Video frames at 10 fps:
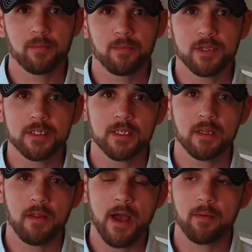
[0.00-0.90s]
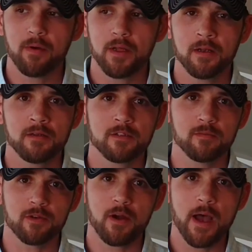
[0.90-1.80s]
Please hit the like button,
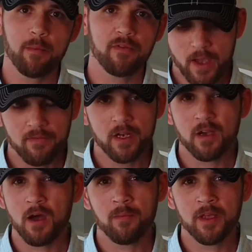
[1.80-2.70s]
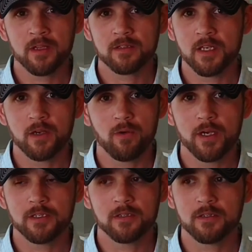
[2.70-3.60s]
subscribe. If you have any comments, any
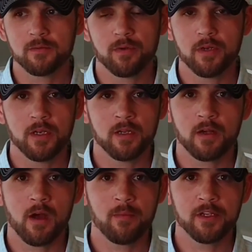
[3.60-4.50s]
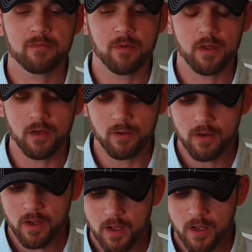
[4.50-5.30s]
questions, put it in the comments below.